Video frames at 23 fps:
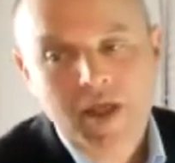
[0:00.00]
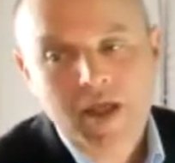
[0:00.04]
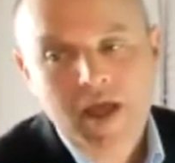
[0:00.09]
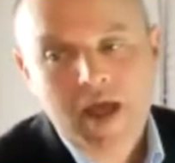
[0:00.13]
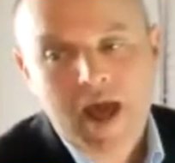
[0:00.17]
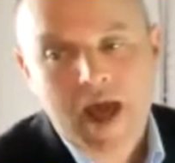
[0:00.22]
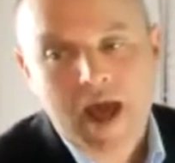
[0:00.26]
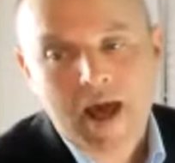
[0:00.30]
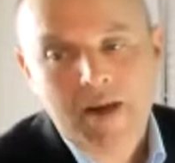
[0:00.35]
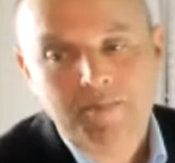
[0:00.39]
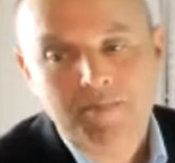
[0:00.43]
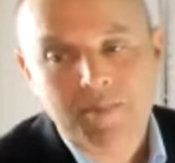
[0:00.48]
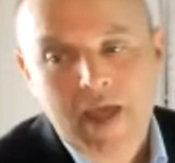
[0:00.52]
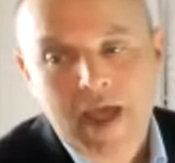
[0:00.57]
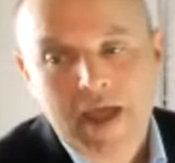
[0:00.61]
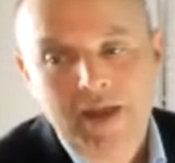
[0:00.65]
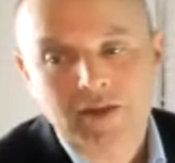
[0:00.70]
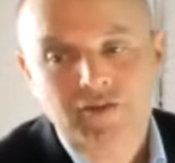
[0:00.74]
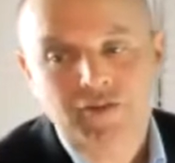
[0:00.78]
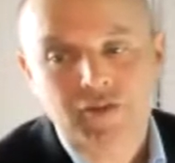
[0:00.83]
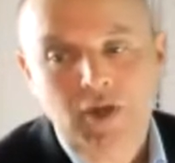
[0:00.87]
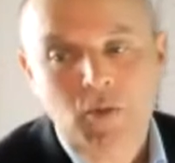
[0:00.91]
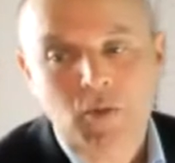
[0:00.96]

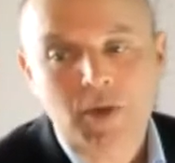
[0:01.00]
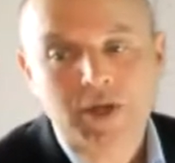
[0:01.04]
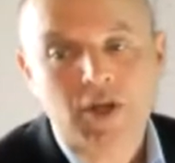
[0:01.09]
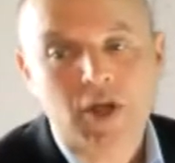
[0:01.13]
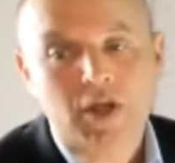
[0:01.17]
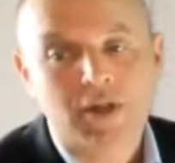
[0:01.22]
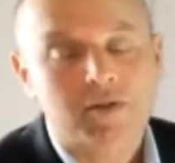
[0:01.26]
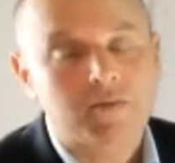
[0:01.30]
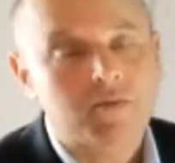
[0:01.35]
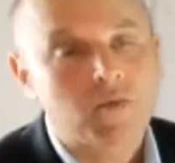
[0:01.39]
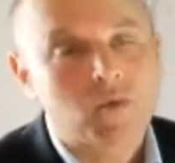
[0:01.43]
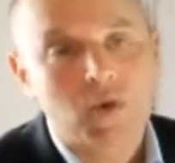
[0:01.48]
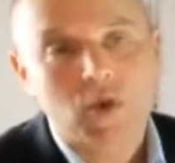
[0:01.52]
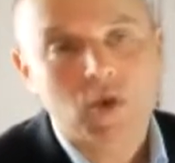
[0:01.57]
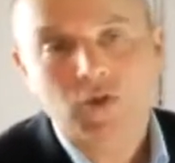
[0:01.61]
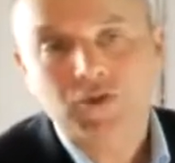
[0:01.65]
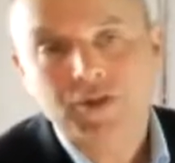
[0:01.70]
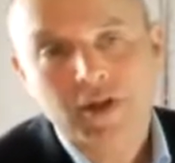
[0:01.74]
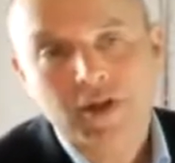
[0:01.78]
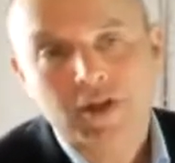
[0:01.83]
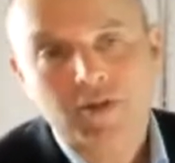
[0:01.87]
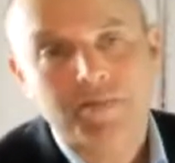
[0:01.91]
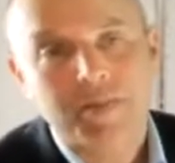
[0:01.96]
And so we
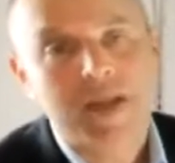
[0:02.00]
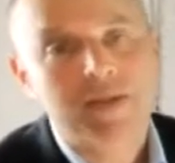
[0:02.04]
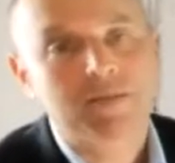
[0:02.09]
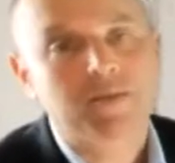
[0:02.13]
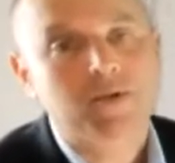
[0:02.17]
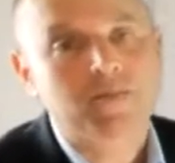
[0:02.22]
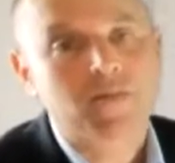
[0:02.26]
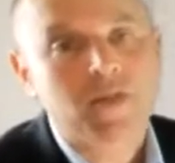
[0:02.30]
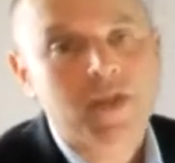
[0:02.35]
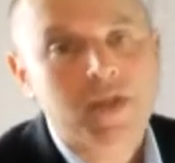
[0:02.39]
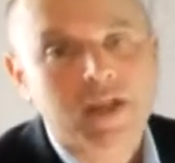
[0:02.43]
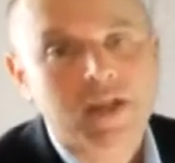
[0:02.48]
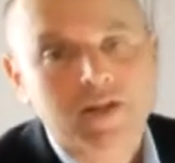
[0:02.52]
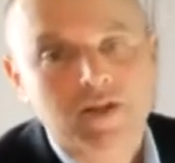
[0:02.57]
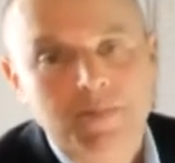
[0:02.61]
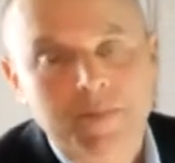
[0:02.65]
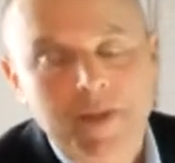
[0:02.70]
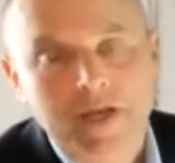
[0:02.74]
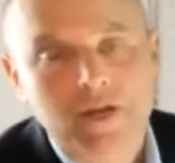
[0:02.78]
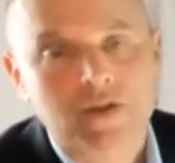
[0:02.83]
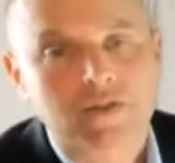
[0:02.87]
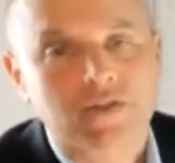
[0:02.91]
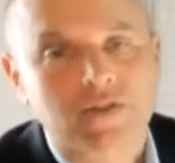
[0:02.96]
also know that people,
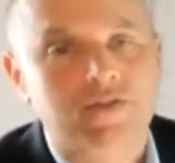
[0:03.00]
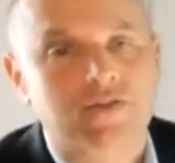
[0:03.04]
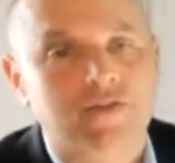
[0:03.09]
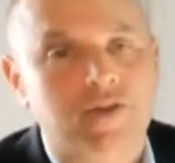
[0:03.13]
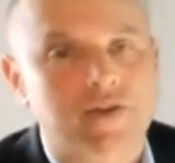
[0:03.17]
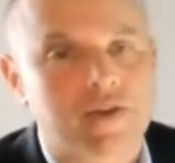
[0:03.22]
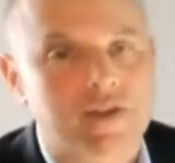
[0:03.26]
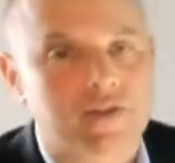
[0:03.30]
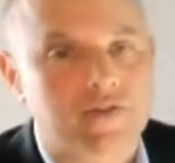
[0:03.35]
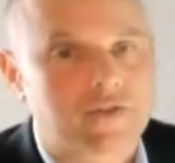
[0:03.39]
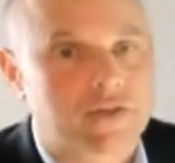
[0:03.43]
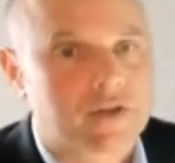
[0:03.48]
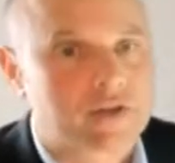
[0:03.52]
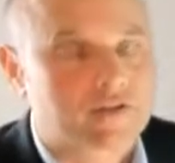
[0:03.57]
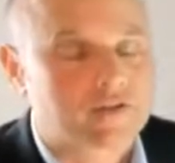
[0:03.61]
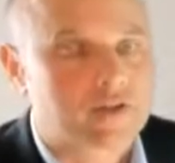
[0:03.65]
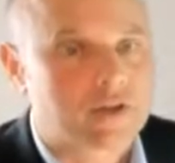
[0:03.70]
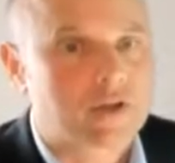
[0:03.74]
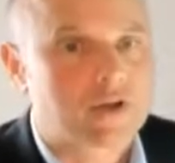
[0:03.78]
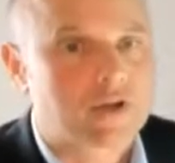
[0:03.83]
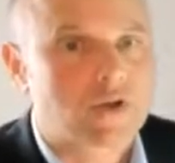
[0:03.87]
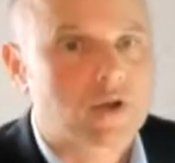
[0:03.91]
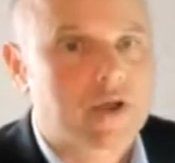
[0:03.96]
depending on the statistics
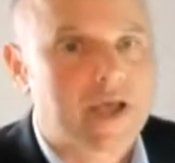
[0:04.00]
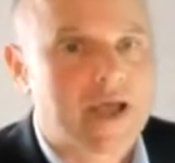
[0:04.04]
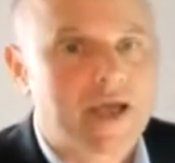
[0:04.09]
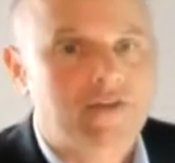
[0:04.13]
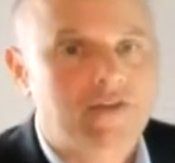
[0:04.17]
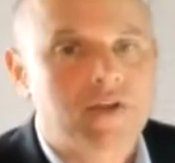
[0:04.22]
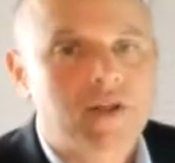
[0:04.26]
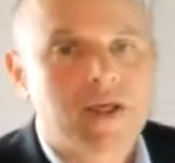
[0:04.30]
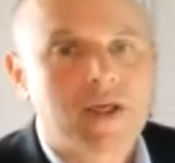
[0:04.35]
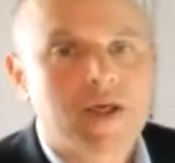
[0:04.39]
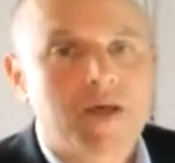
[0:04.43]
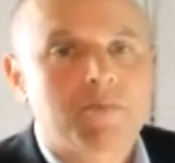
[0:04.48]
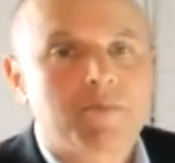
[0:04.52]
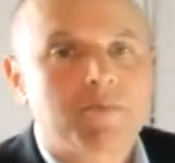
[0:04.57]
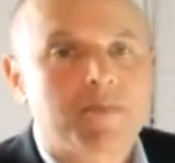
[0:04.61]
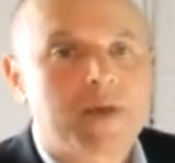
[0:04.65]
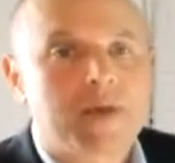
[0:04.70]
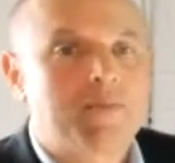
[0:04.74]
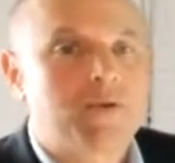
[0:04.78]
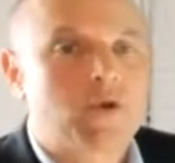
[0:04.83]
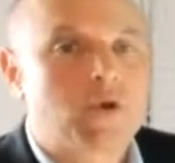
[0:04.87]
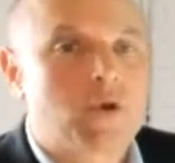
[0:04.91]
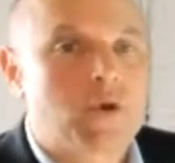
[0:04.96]
that you look at,
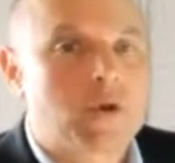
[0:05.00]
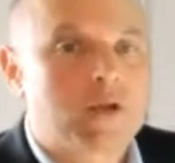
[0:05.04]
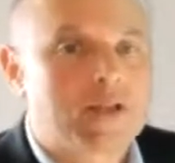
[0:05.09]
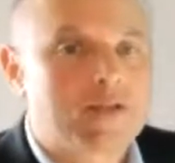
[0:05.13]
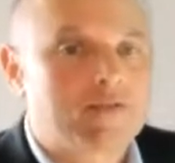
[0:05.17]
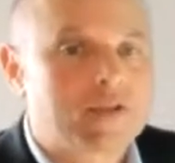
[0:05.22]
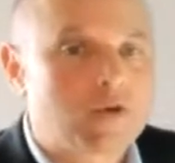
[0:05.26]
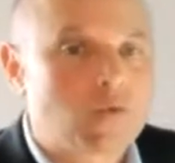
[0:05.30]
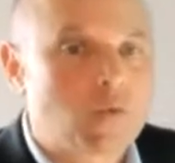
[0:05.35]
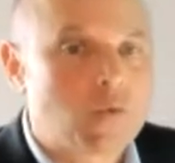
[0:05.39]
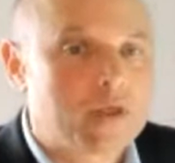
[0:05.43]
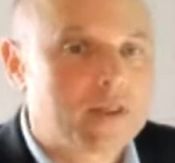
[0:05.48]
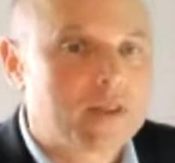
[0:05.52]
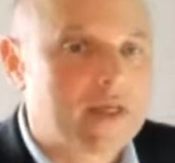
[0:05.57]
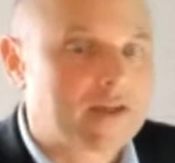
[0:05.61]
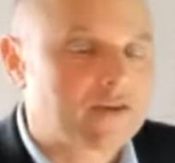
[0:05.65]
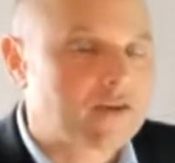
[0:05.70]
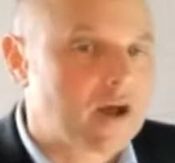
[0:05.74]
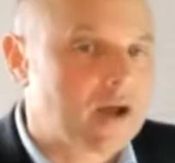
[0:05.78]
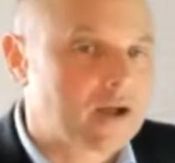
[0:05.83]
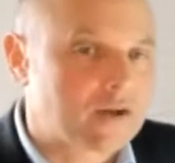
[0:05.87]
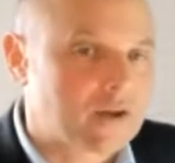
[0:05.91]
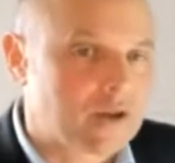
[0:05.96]
people who are living with a
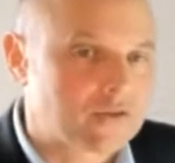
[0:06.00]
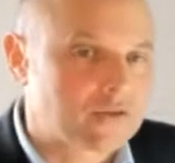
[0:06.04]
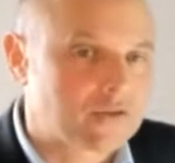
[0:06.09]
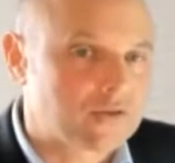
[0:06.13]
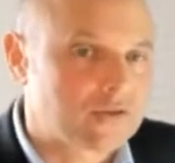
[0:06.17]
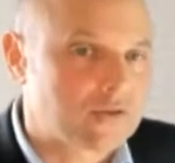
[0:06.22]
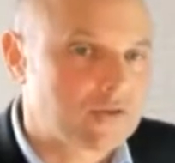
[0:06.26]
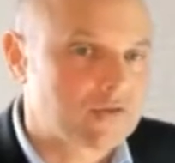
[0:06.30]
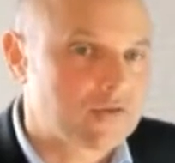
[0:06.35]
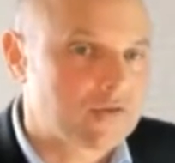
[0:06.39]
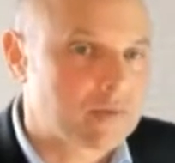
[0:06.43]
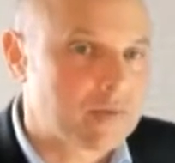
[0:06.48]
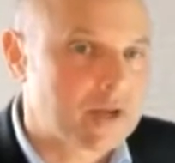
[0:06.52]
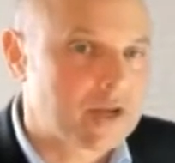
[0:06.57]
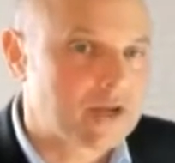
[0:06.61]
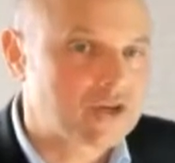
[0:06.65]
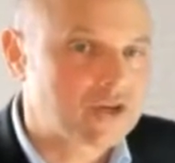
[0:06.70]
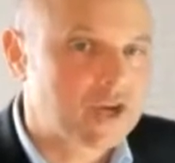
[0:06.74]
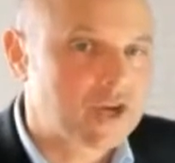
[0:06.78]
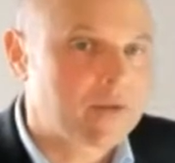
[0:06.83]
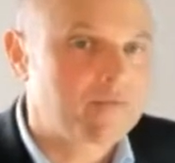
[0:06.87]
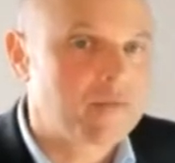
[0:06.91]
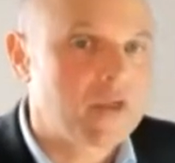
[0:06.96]
diagnosis of
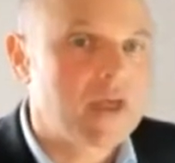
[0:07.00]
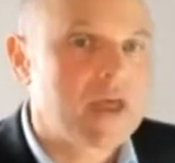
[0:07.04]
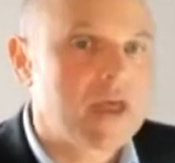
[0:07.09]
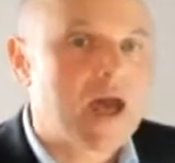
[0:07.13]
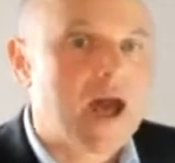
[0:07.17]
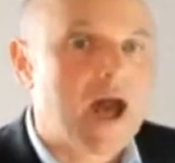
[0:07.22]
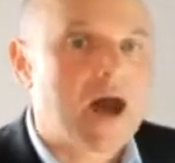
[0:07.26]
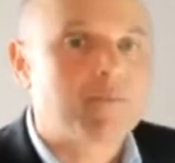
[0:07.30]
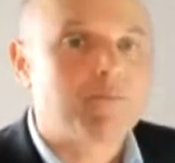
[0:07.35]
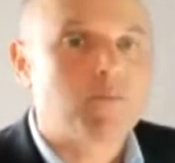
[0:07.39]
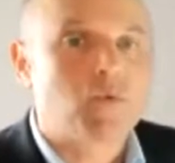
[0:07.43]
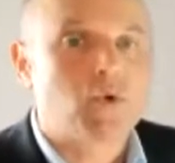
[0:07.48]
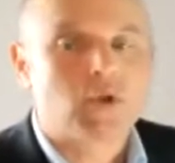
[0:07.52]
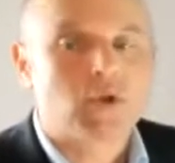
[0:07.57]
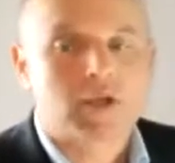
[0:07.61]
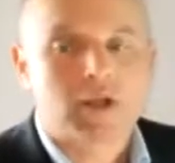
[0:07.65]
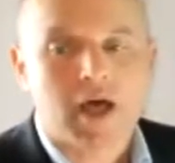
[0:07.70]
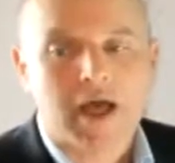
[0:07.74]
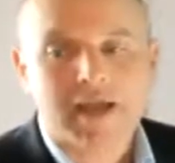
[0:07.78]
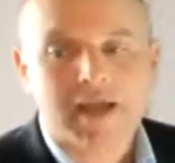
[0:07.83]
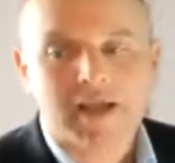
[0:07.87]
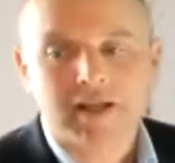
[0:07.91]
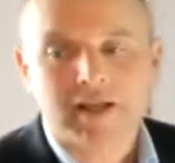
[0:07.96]
dementia are more
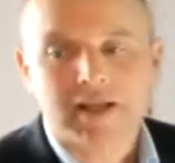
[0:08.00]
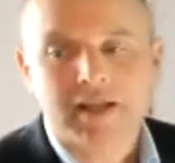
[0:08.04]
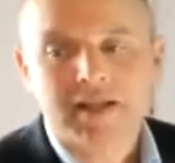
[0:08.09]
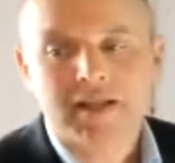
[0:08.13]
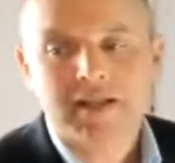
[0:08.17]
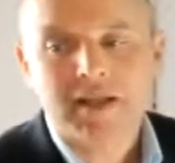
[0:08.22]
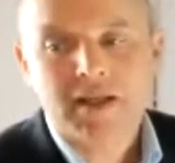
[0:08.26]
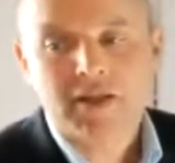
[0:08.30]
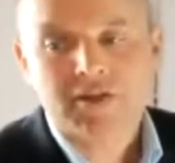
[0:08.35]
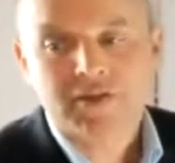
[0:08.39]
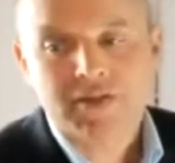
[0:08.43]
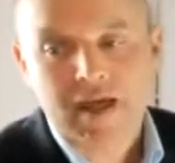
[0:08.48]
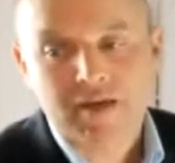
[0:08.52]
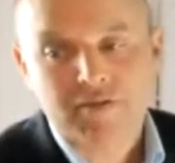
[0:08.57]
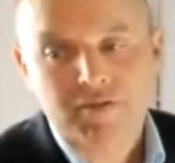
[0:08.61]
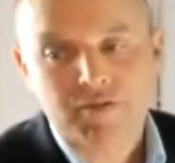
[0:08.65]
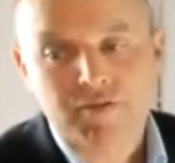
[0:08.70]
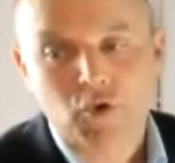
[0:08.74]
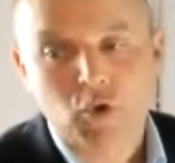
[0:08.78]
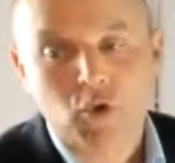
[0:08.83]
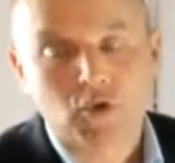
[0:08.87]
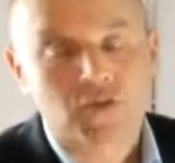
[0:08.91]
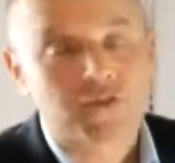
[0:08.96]
likely to have a
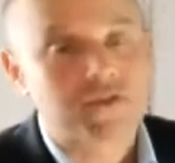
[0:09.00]
fall.